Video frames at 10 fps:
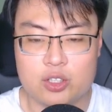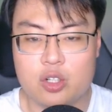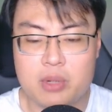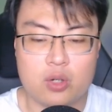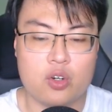So all
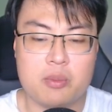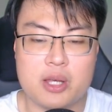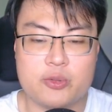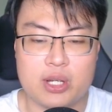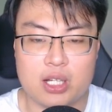my Google
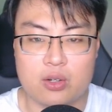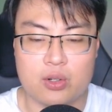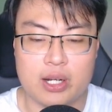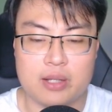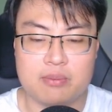Maps right now,
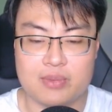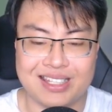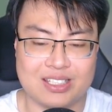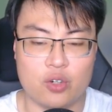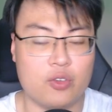right,
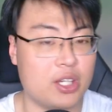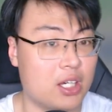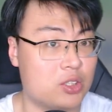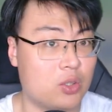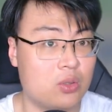is over
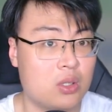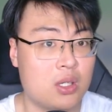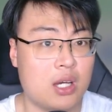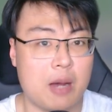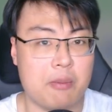here. So
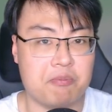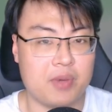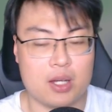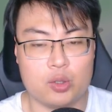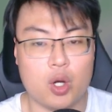I'm.
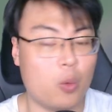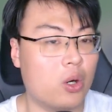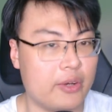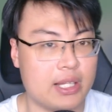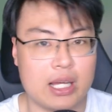You're
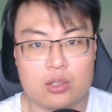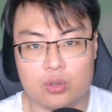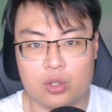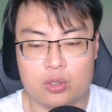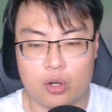worried that you
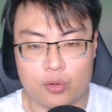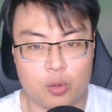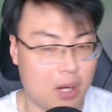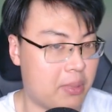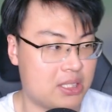know you you
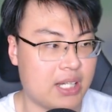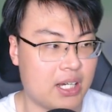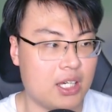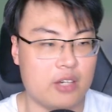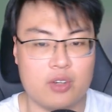might be stuck
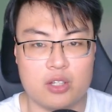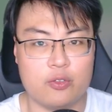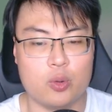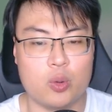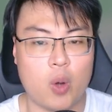here, even if
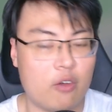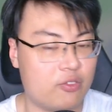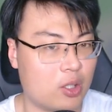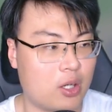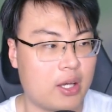you off
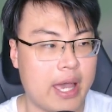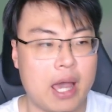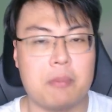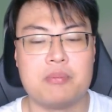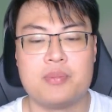the
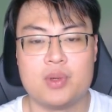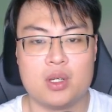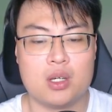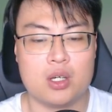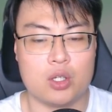app,
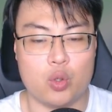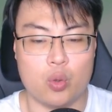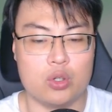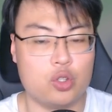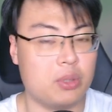you
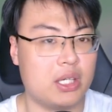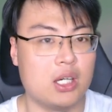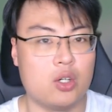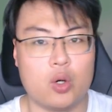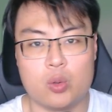will still be here.
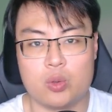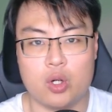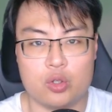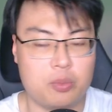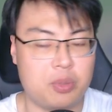Your
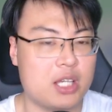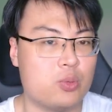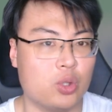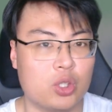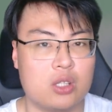your G P S
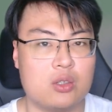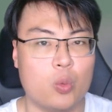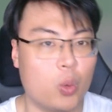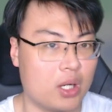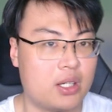will not
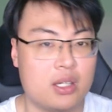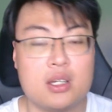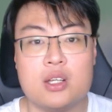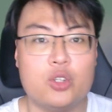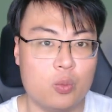work.
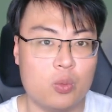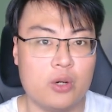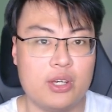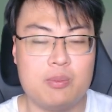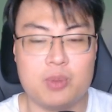Don't
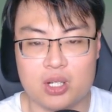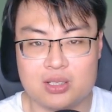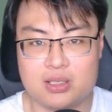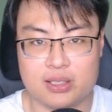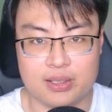worry
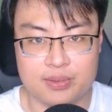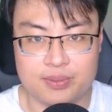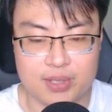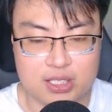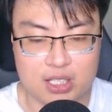because
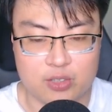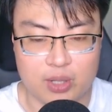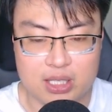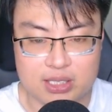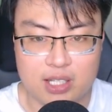this thing is
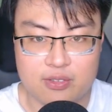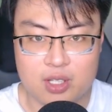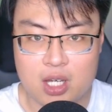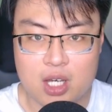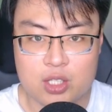really safe.
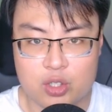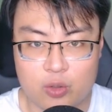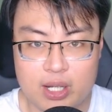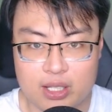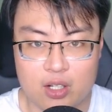So
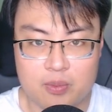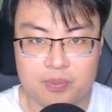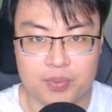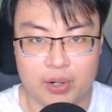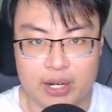right now,
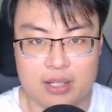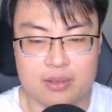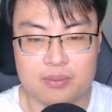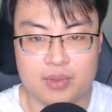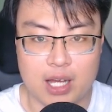all right,
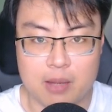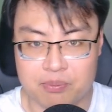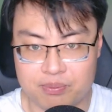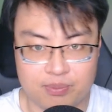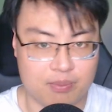
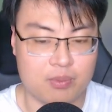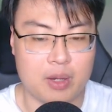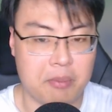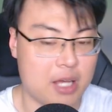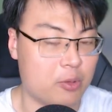I'm
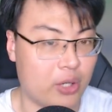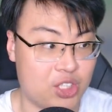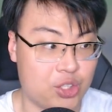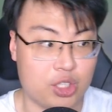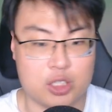my
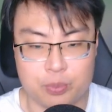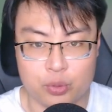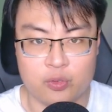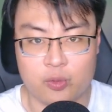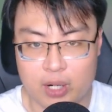location is
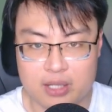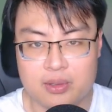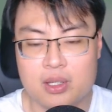spoofed, right?